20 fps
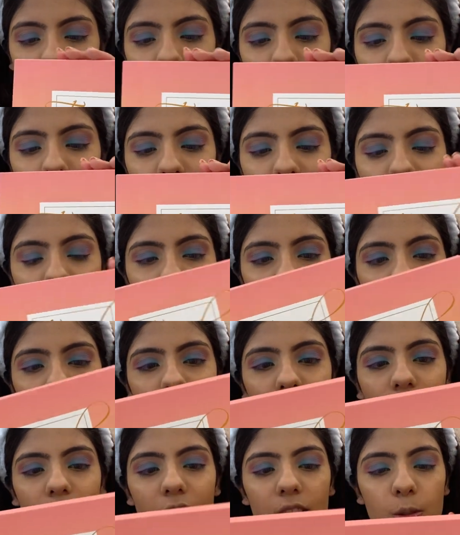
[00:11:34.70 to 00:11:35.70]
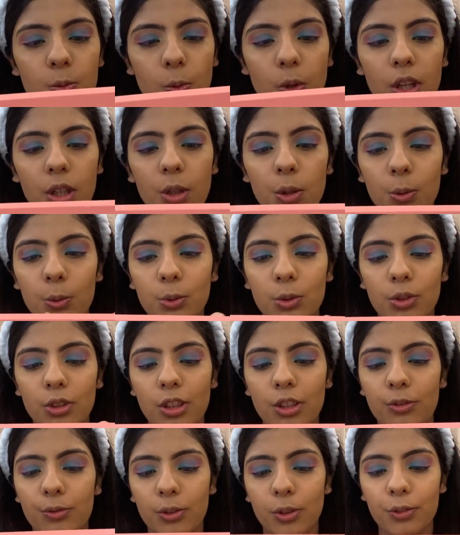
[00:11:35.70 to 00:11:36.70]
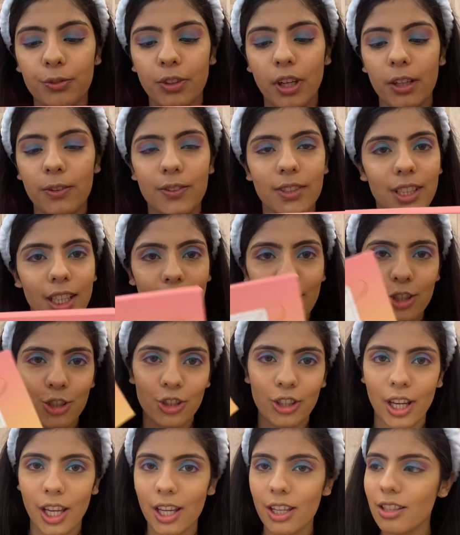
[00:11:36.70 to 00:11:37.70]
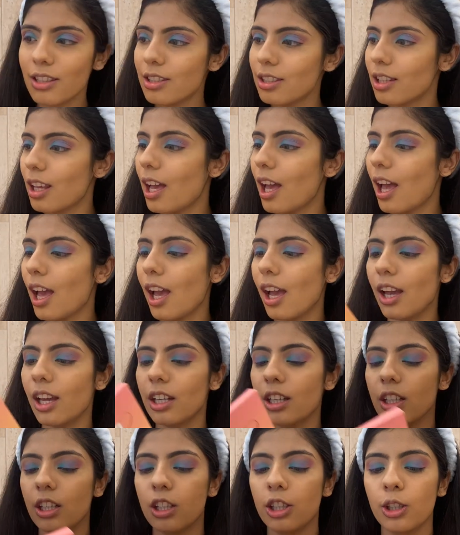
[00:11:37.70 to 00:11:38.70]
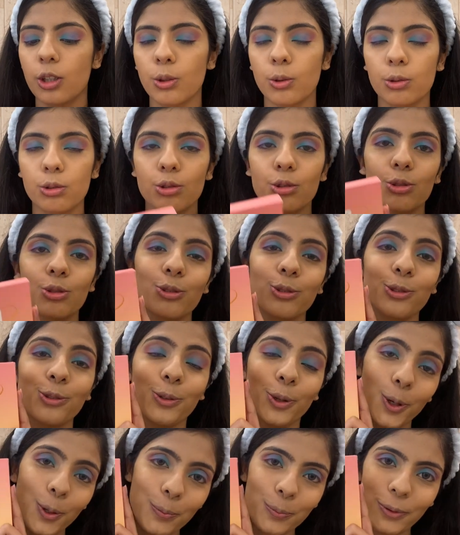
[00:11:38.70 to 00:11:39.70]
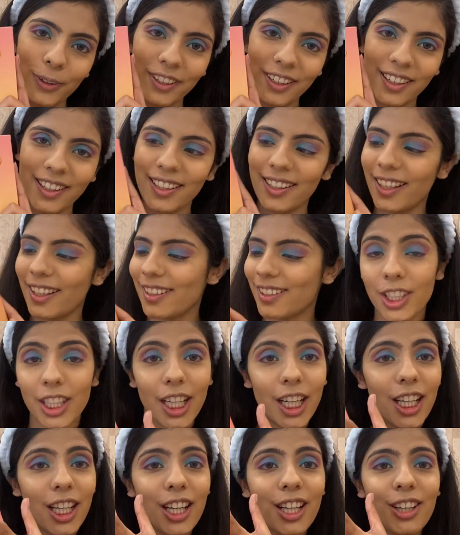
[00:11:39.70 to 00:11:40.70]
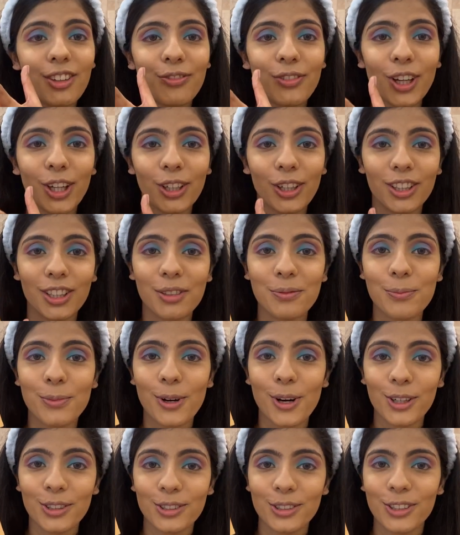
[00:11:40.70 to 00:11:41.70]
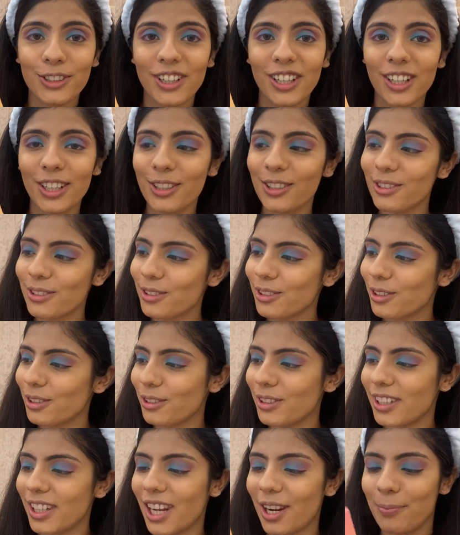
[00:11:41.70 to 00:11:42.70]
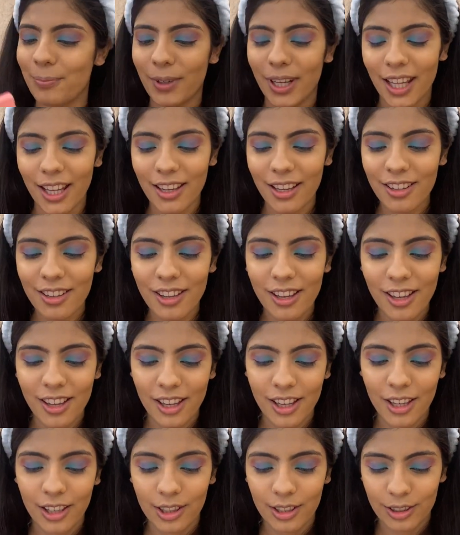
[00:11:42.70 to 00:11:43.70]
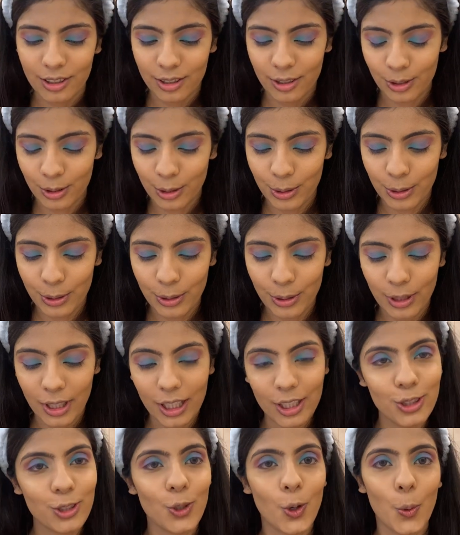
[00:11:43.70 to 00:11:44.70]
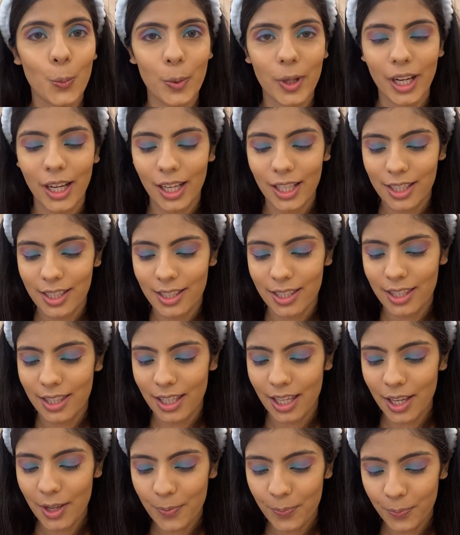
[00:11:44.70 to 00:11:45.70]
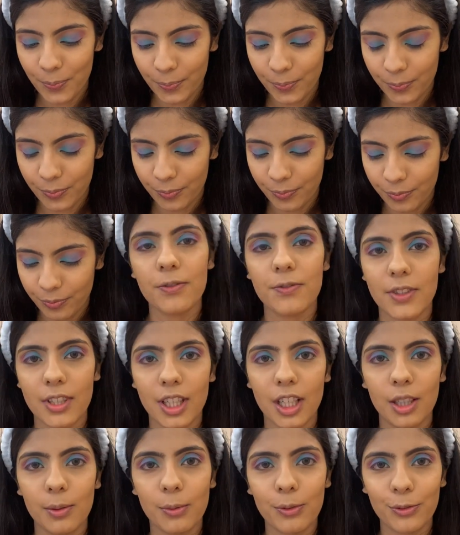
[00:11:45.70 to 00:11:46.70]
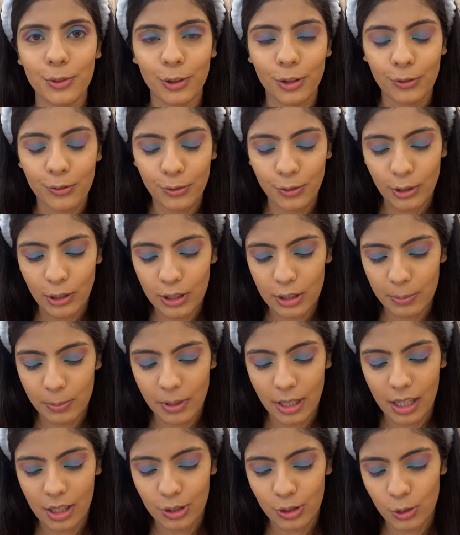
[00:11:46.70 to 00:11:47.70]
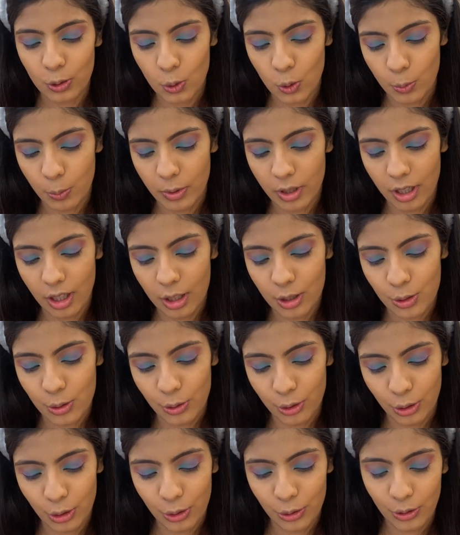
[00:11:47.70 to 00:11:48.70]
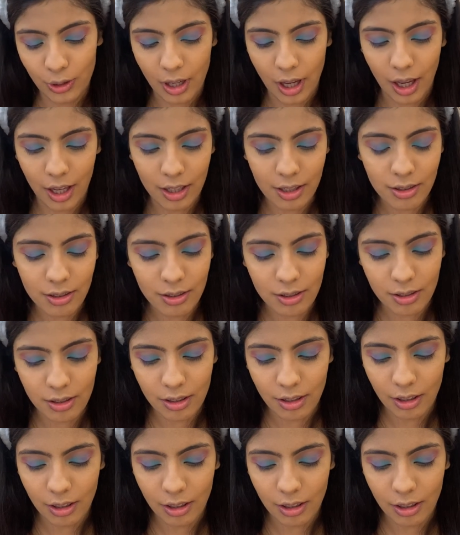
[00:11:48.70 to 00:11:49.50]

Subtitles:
and it has 1, 2, 3, 4, 5, 6 shades, and it looks so pretty. Like, gradient effect on the box already looks so tempting. So let's open it and see. I've seen it before, of course, but I'll just open it and show it to you guys.